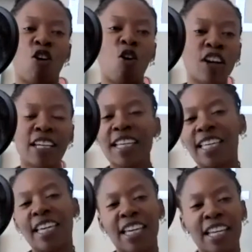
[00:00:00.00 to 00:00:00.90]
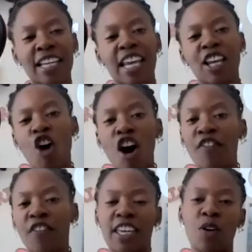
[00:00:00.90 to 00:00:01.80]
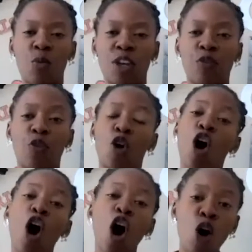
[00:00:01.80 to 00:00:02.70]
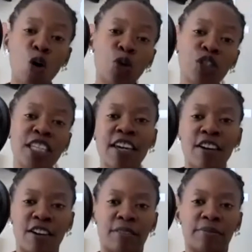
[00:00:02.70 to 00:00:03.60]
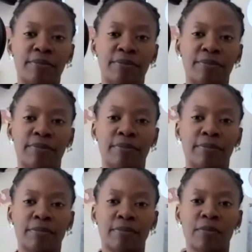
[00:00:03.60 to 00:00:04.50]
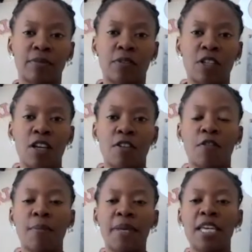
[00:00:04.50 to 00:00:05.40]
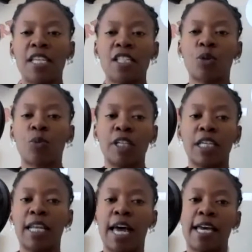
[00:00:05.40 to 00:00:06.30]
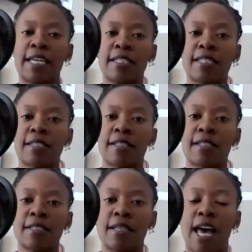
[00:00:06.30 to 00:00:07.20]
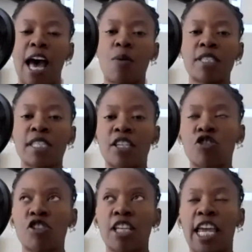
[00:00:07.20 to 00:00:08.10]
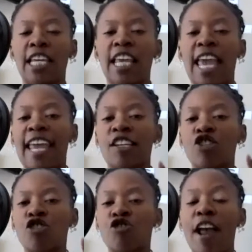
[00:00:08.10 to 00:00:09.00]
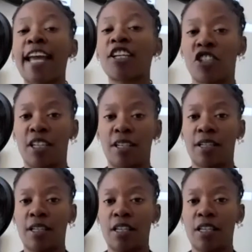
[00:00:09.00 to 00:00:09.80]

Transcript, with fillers: on again and off again with for a whole year for me to realize I was entertaining a distraction